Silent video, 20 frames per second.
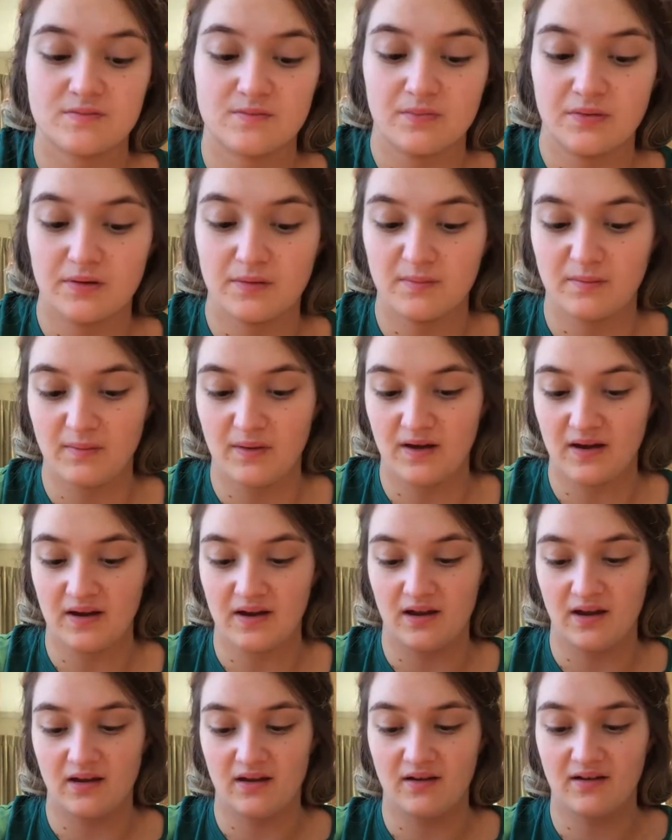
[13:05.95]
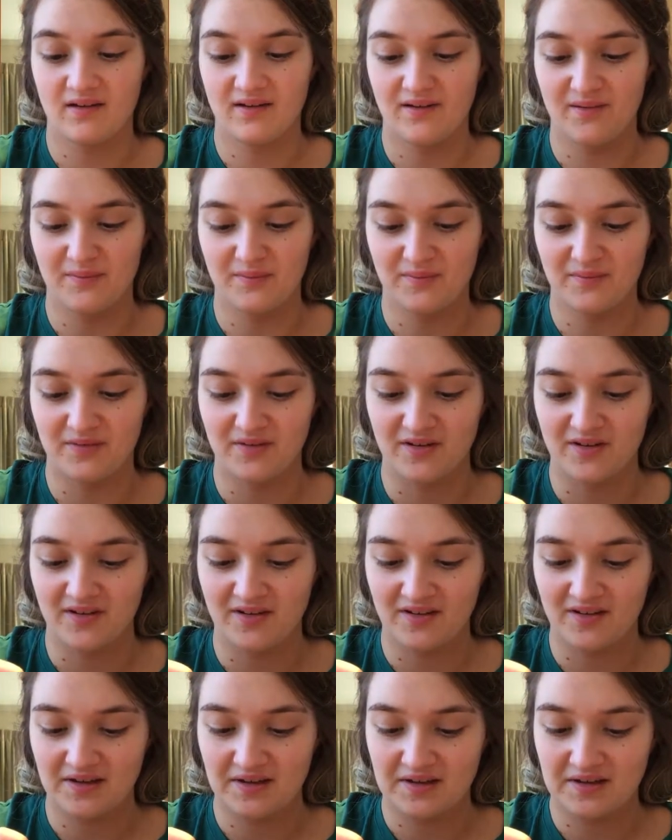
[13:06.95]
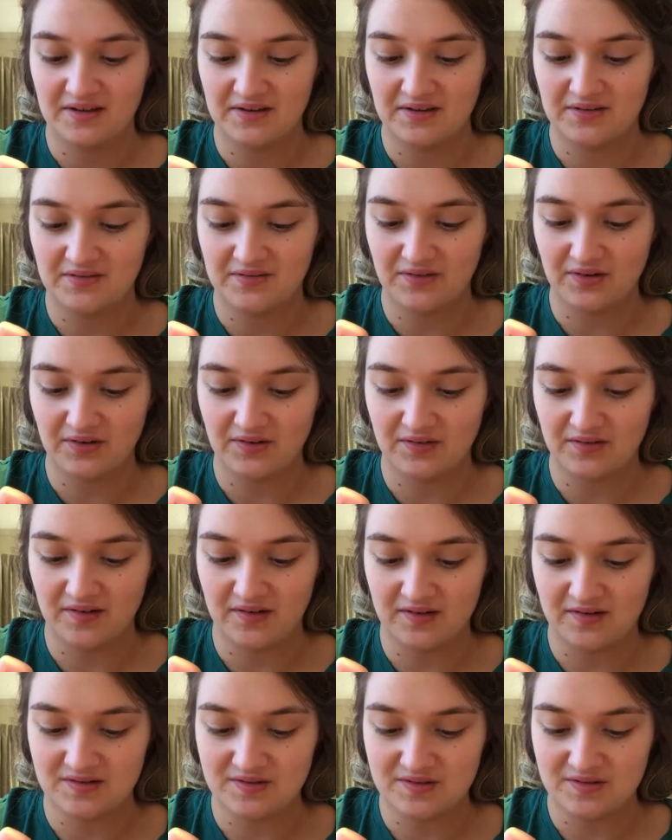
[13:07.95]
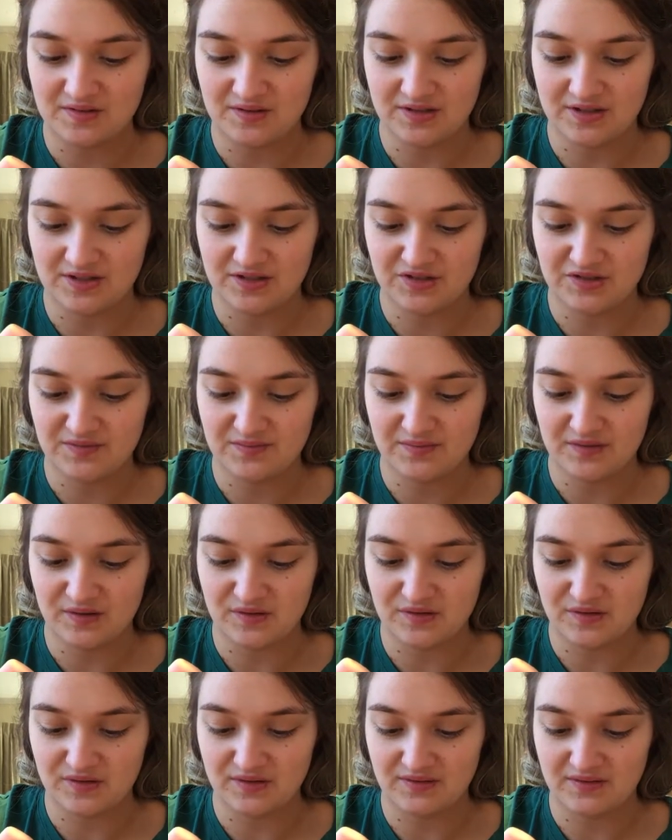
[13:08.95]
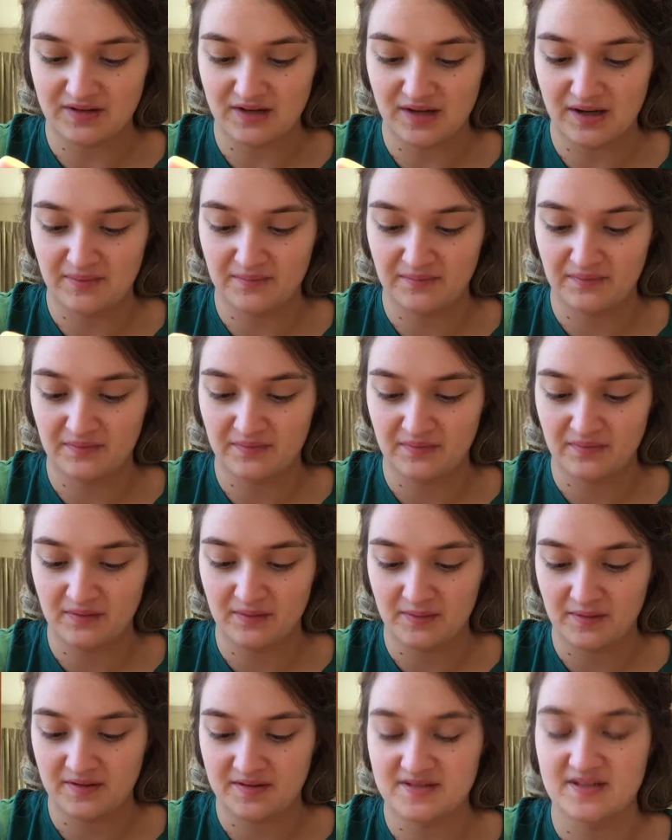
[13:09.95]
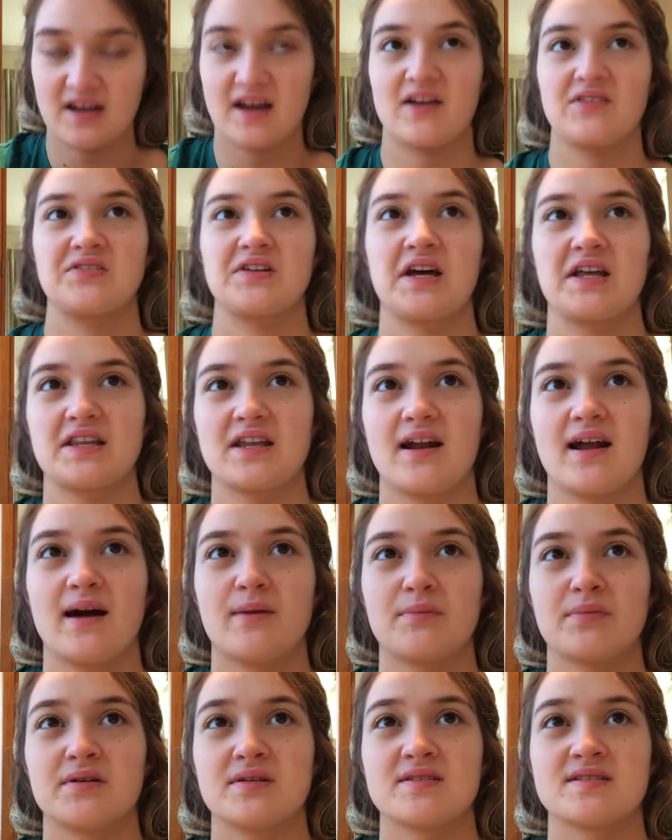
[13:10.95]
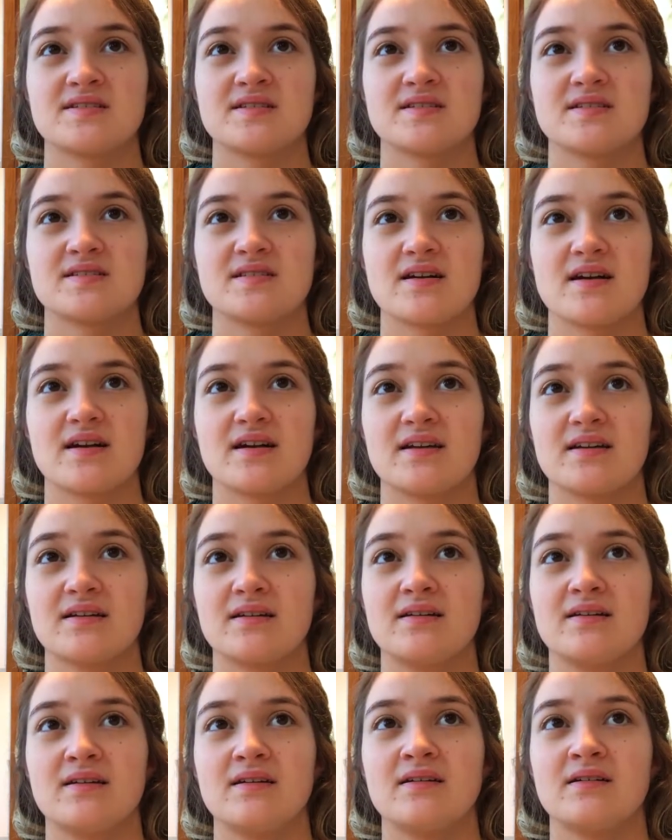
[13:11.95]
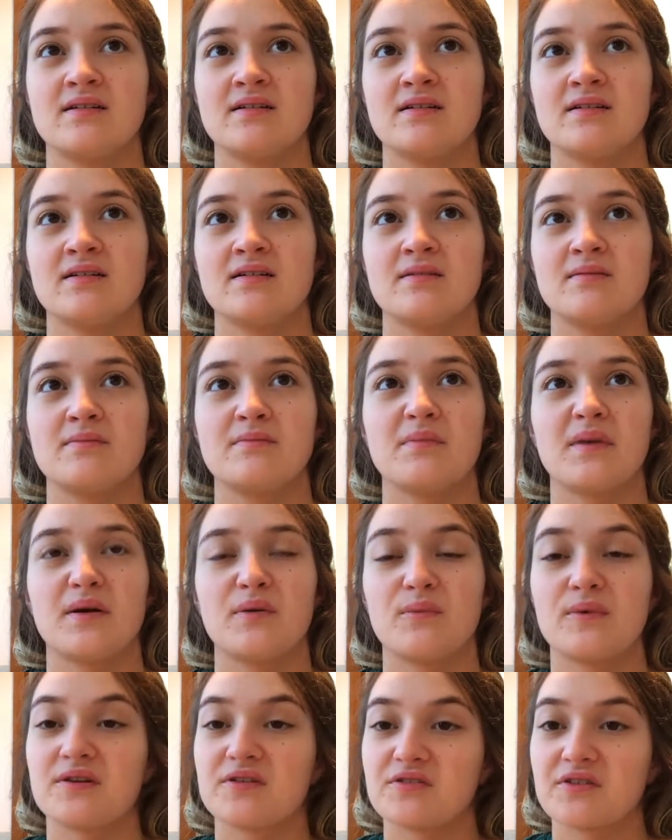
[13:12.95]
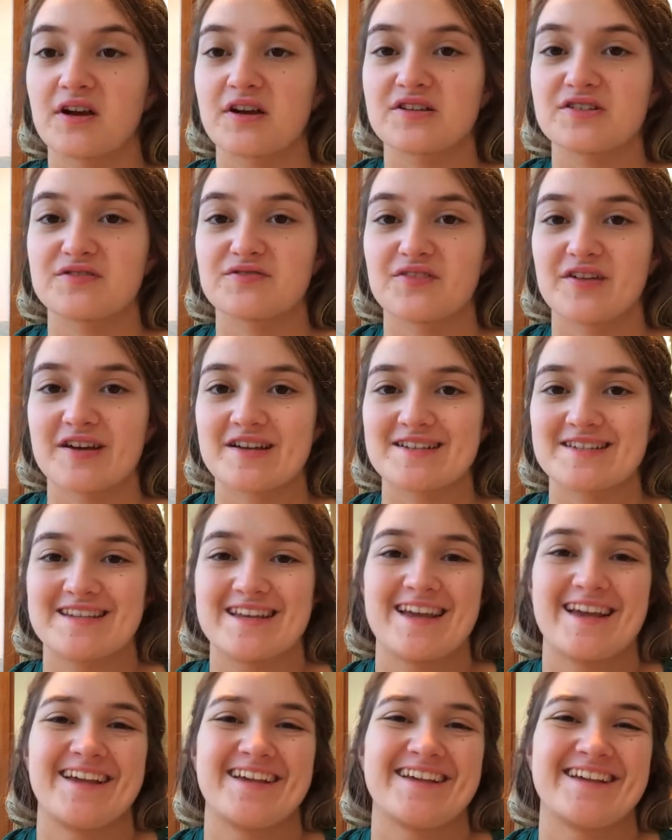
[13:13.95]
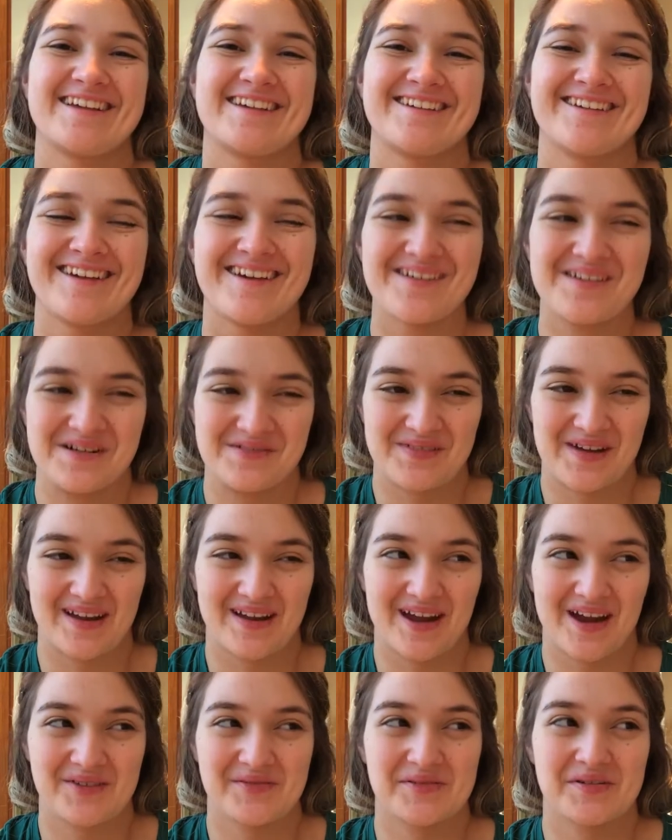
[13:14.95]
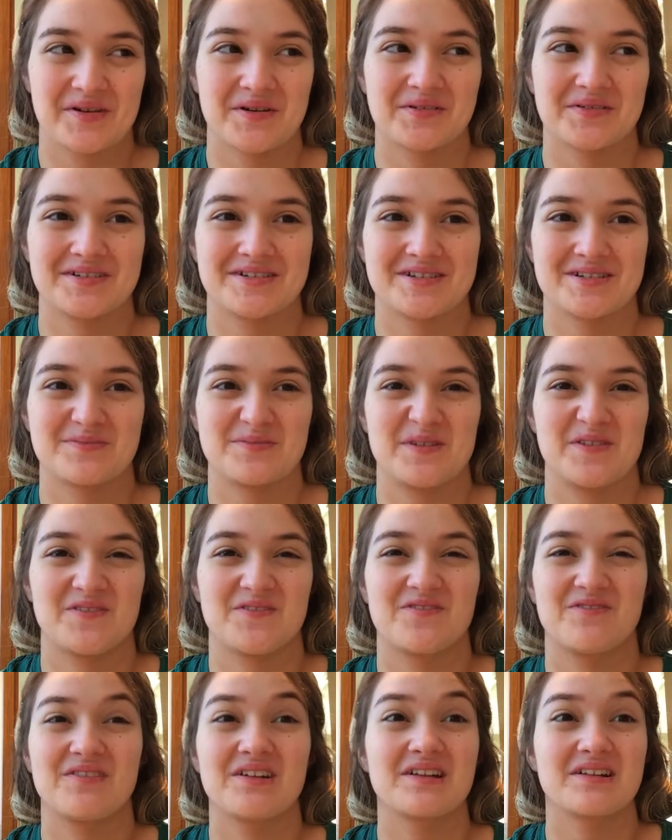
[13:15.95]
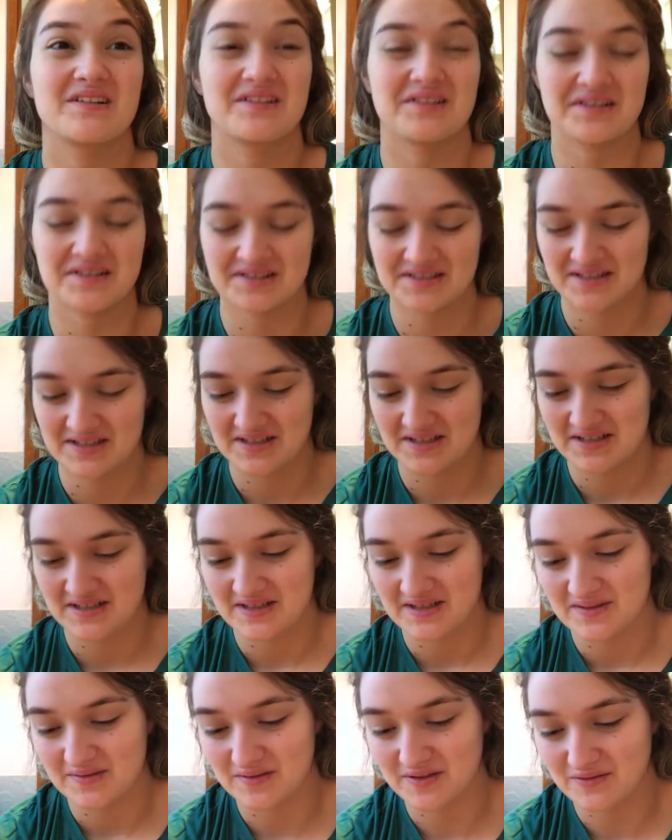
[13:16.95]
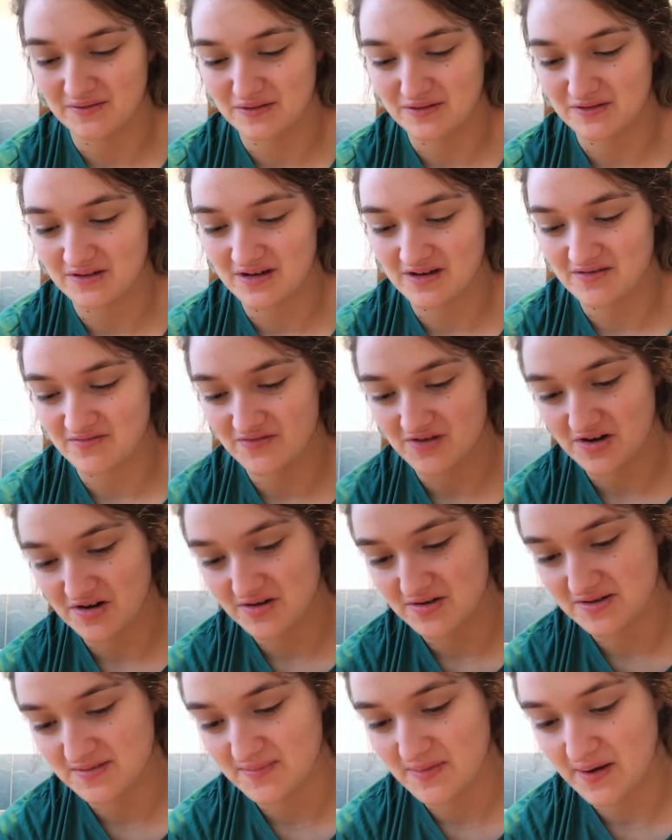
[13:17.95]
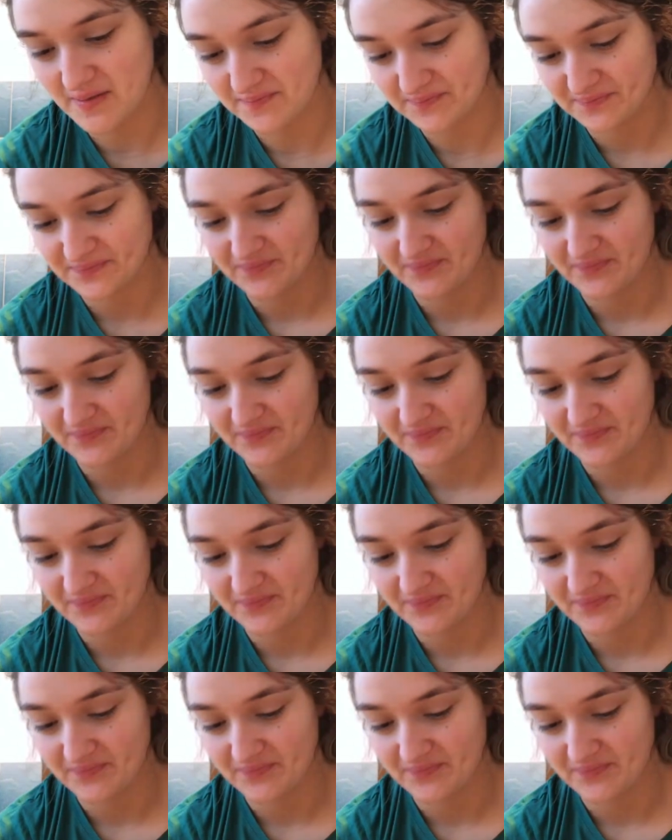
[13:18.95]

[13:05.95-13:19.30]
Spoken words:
But my phone ran out of storage. That was really funny because I haven't had that happen since like my One Direction phase. And my camera roll would just be filled with One Direction photos, but